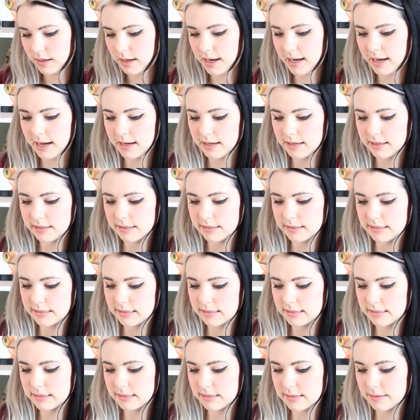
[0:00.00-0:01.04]
has
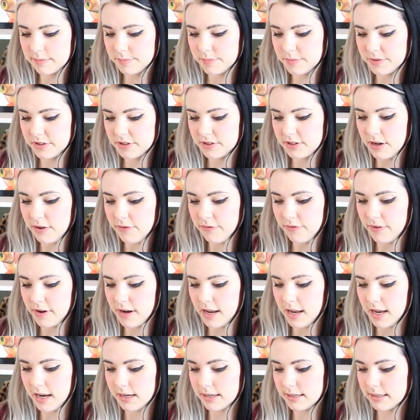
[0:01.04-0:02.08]
some stuff in
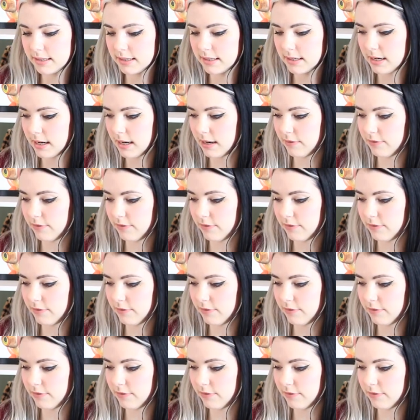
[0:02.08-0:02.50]
it.